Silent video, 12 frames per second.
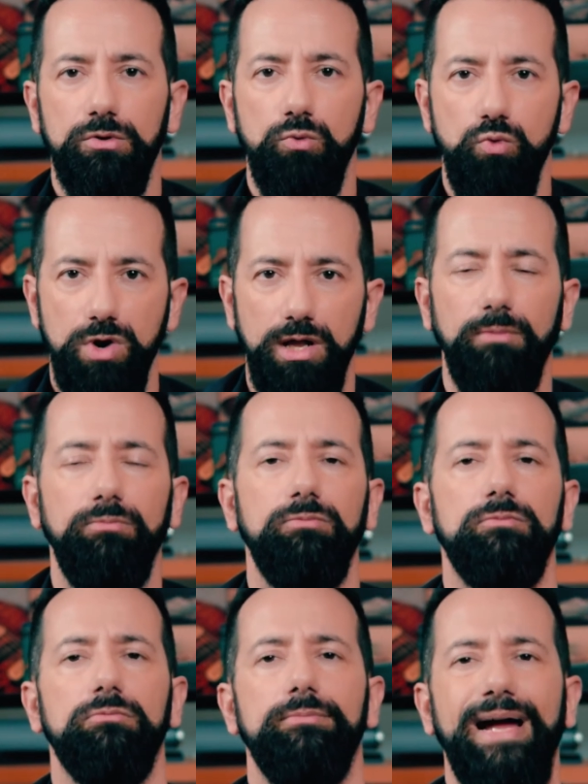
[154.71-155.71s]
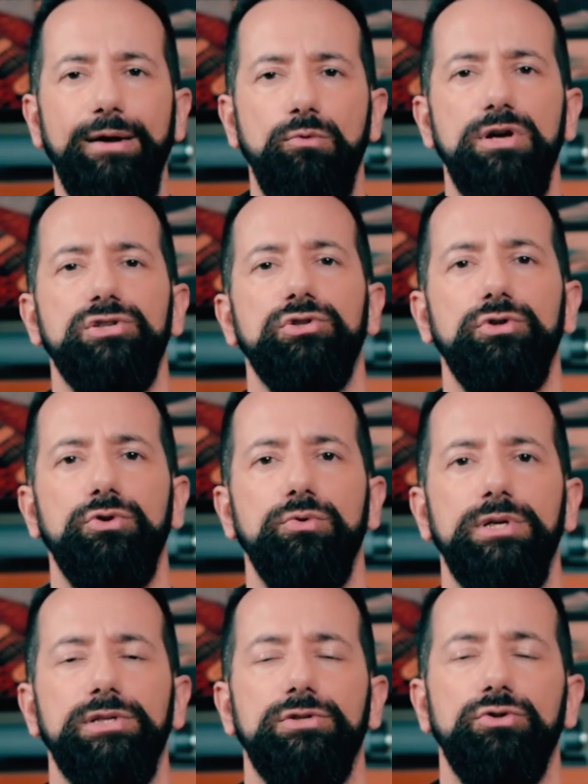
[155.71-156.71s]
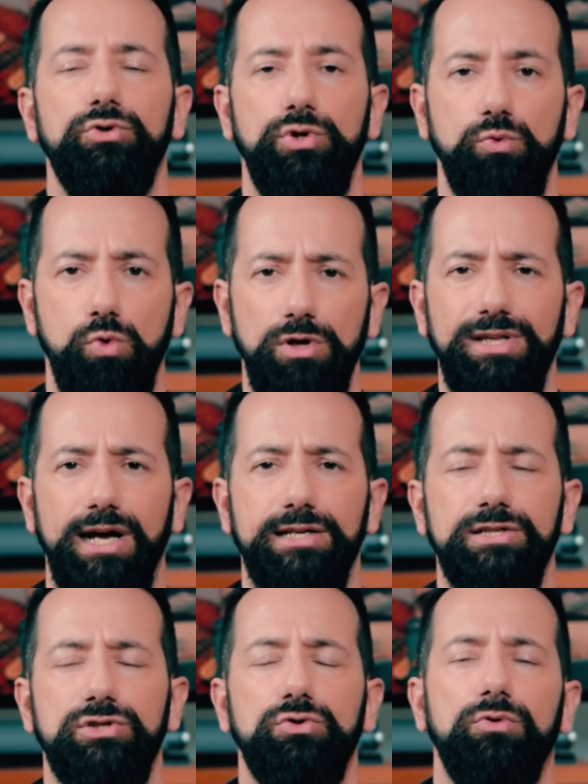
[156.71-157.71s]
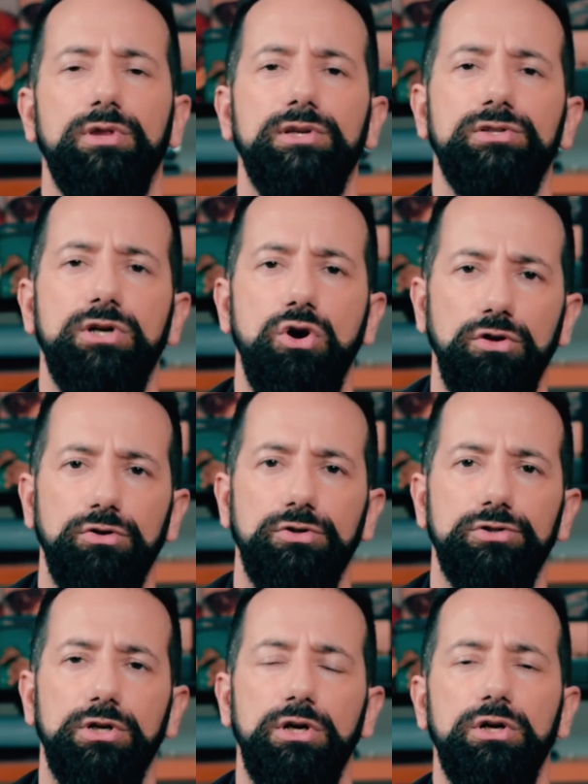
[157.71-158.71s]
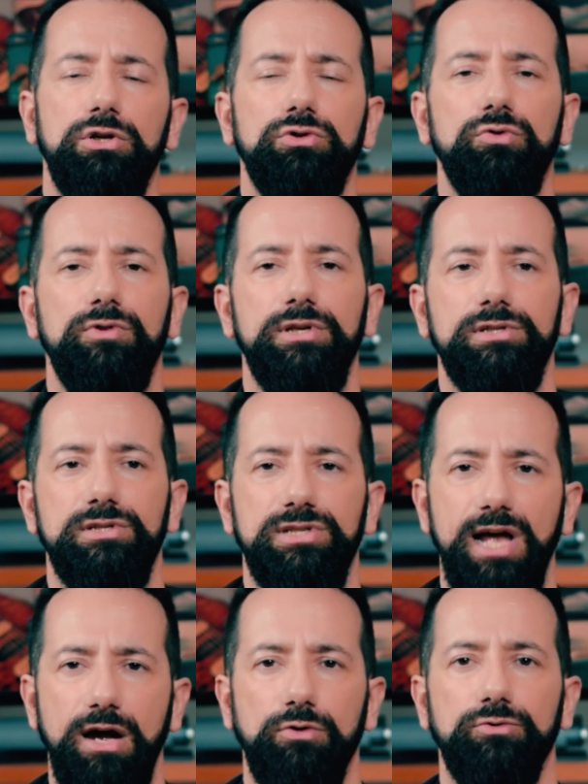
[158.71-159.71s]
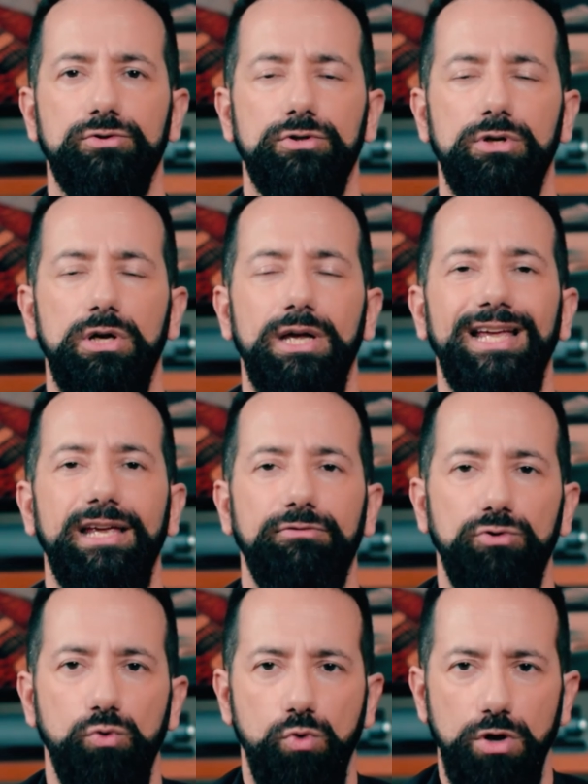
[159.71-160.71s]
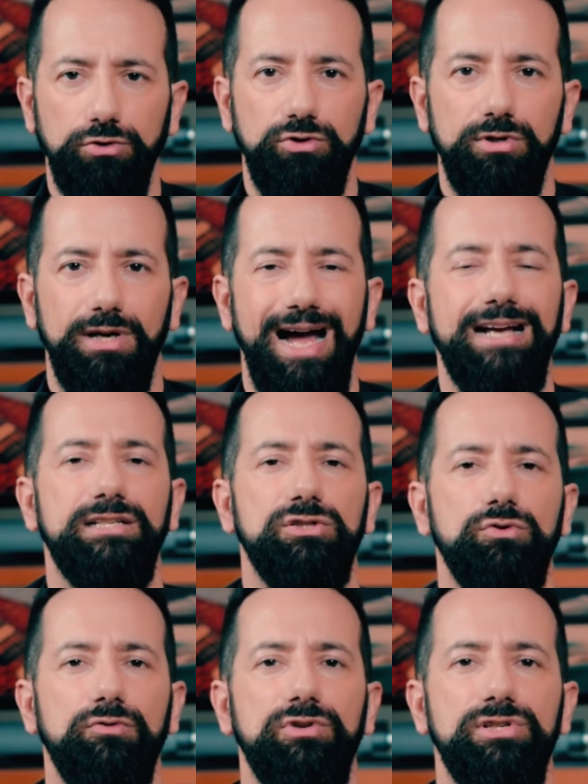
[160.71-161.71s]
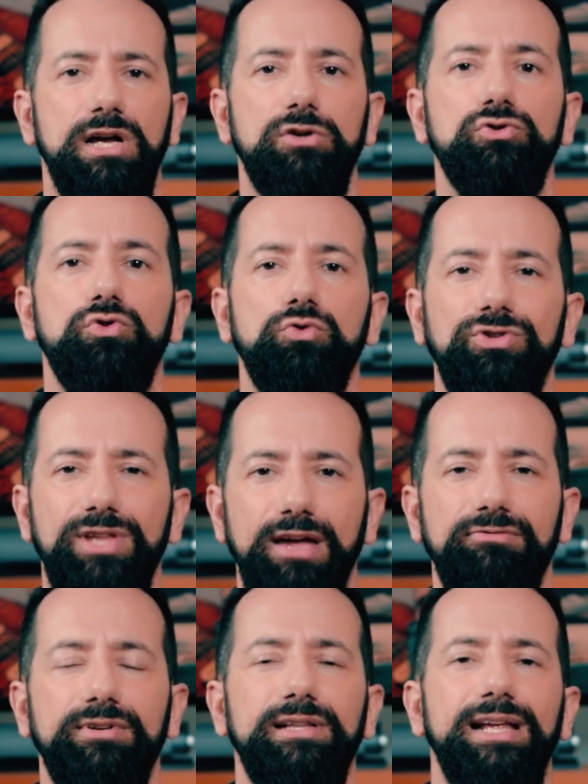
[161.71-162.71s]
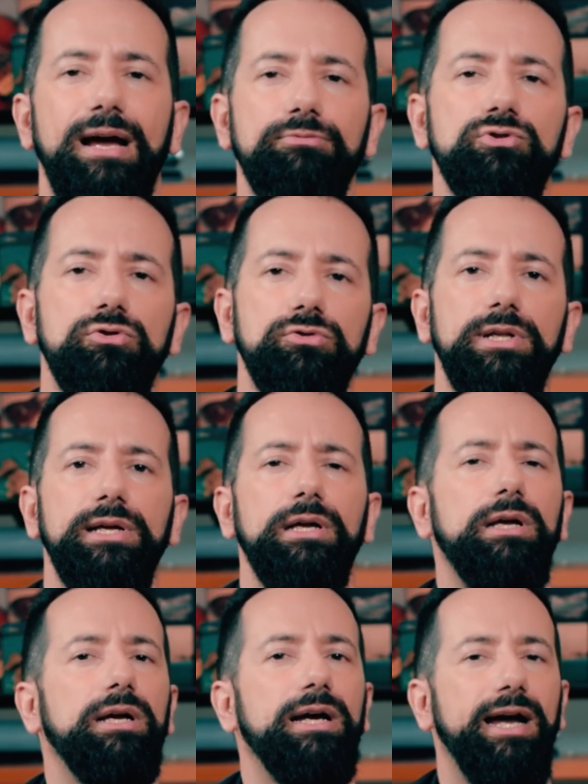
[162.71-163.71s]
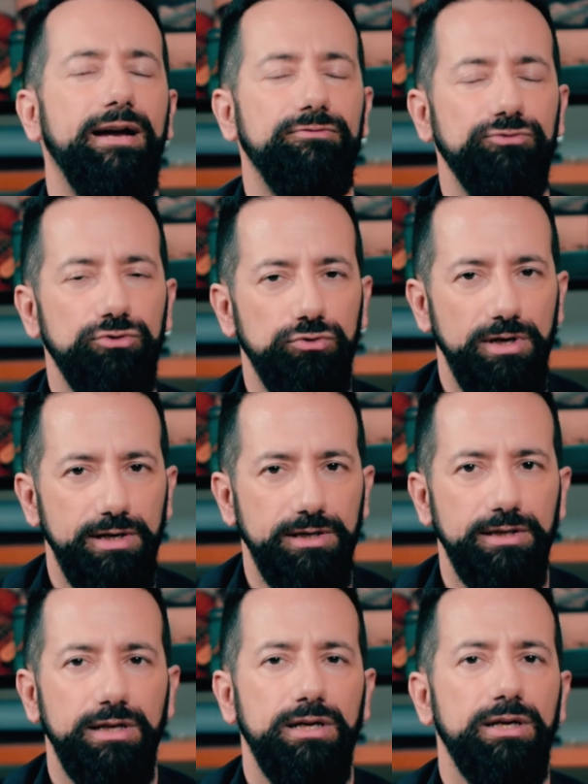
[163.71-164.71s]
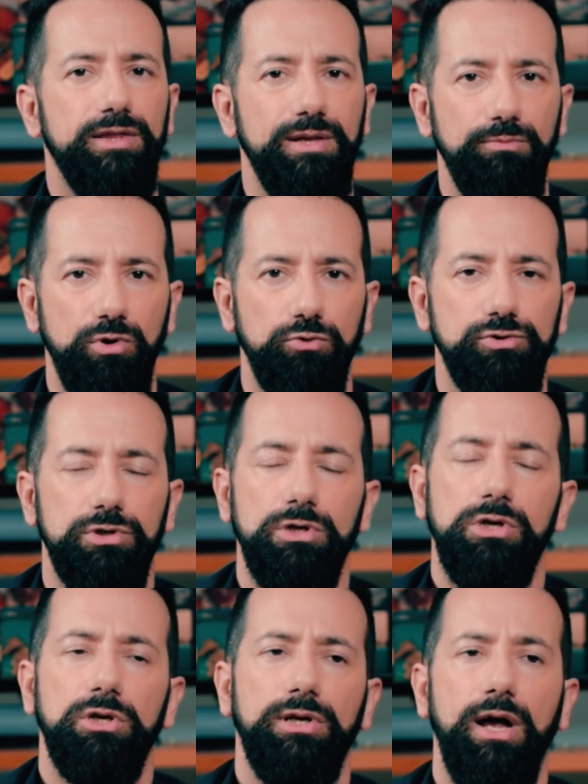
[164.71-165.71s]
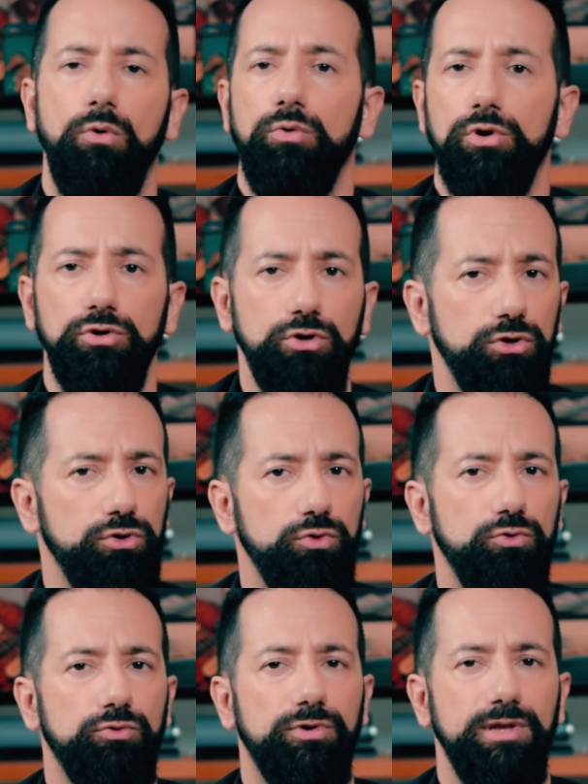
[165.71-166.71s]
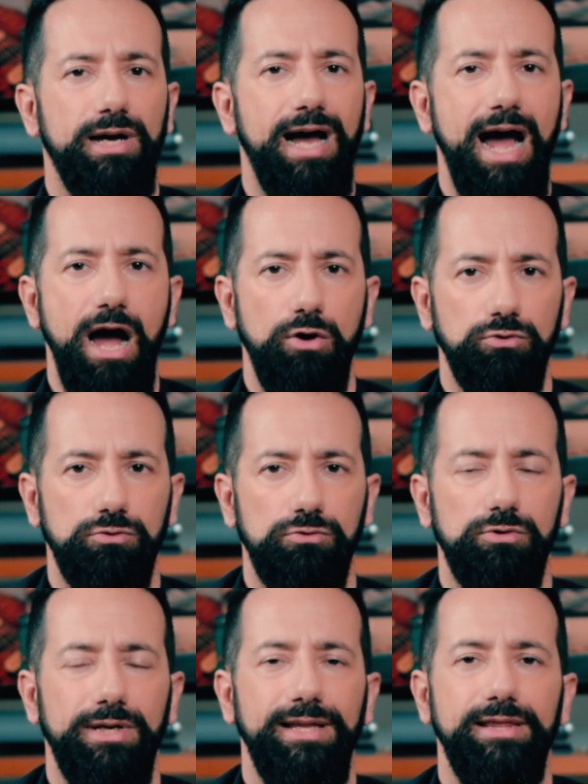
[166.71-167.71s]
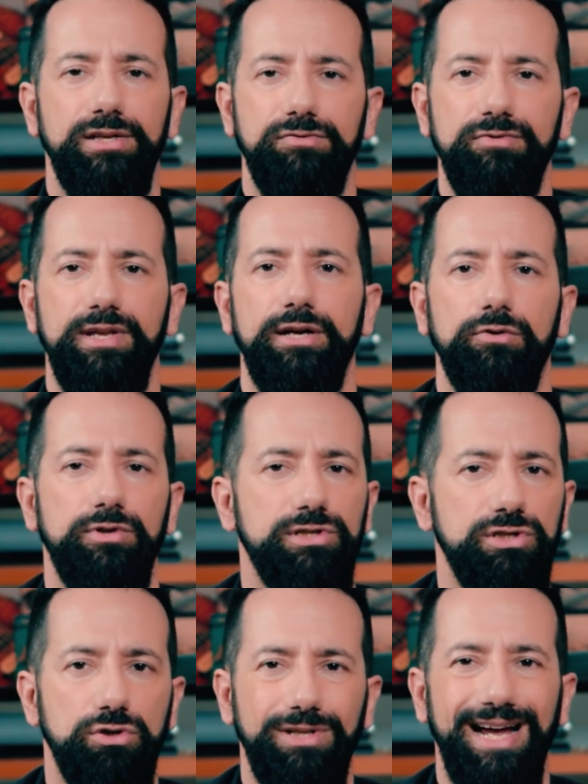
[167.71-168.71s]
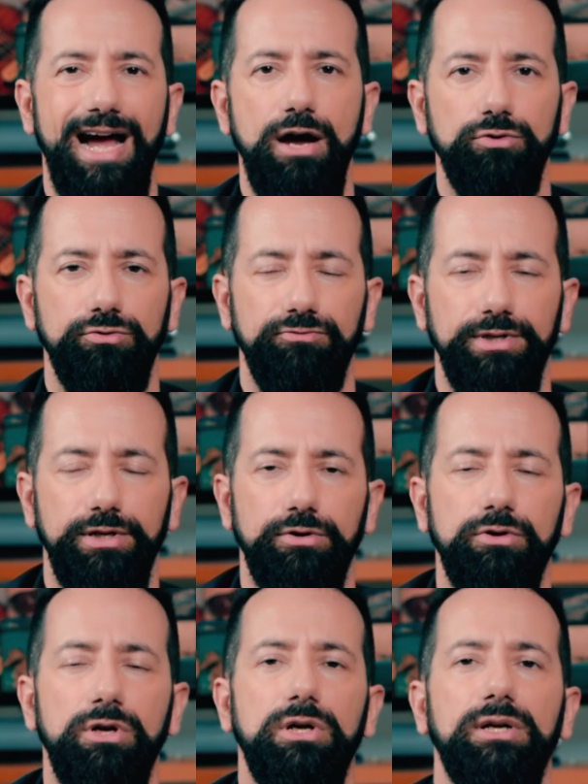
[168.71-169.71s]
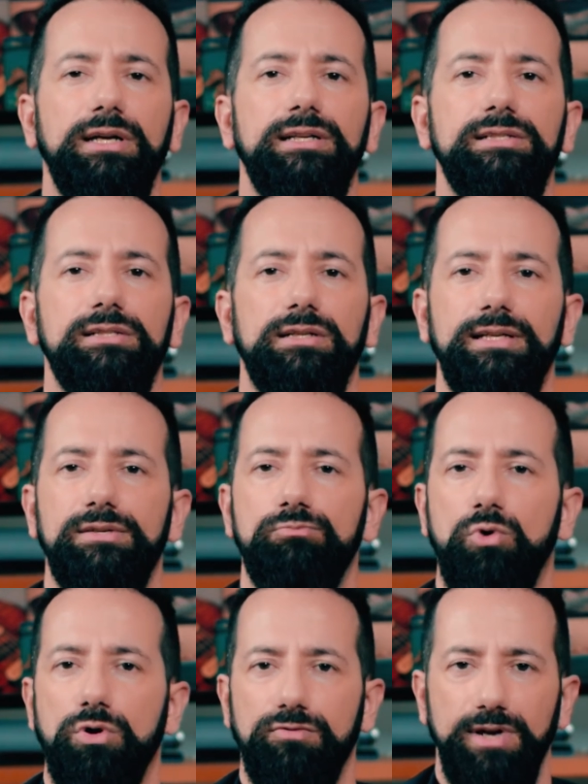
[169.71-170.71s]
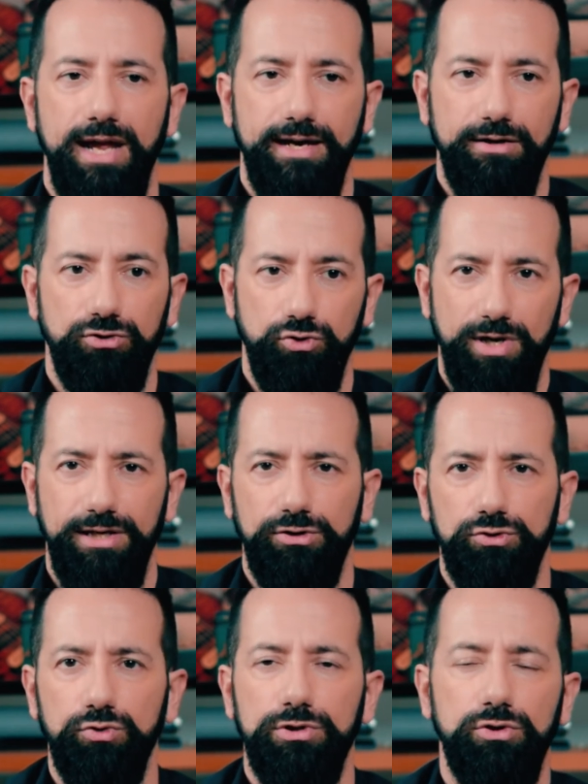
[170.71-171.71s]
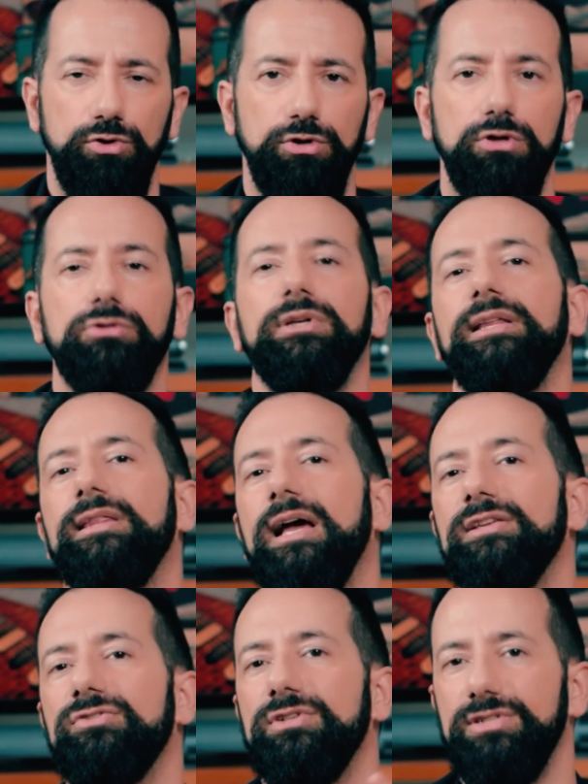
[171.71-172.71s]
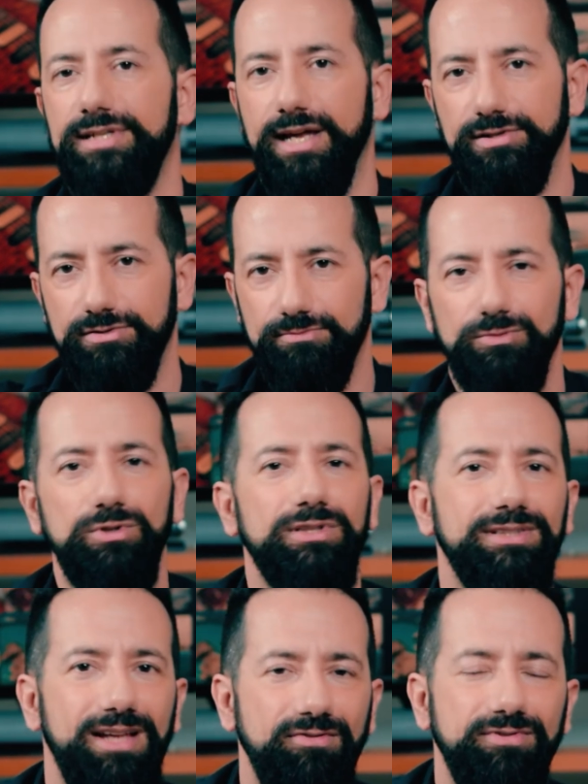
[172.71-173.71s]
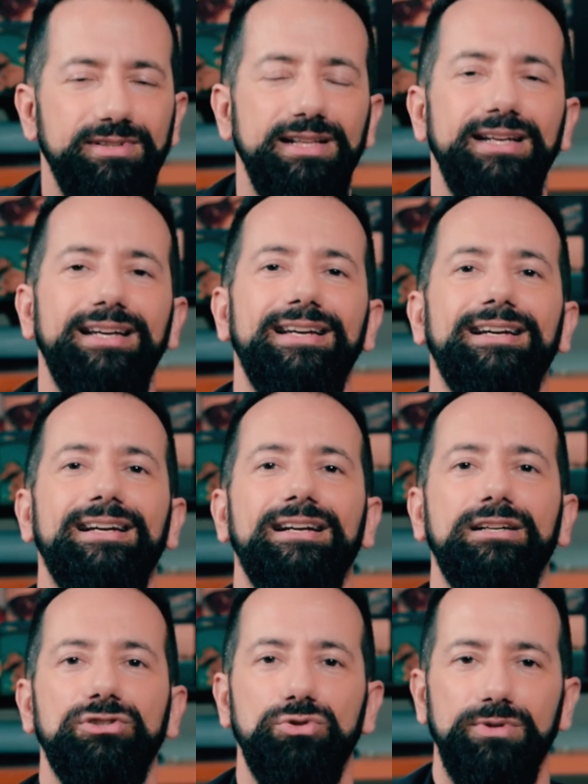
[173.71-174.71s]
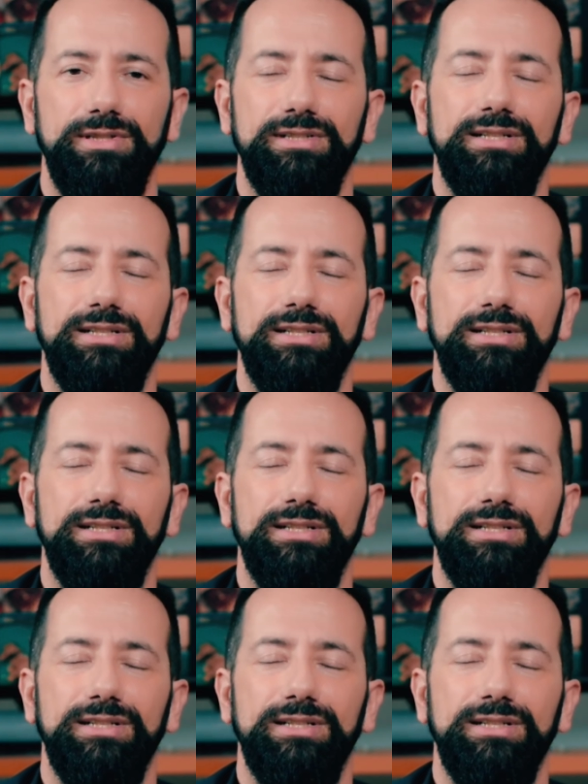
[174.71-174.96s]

Well, my question to you is, do you want access to these colors, to these sounds? If you want access to these sounds, you definitely, absolutely have to learn the modes. Now, we're not going to do the how in this video. This is not a how-to video. It's more of a like, do I need to do it or not? And the answer is yes, definitely do it.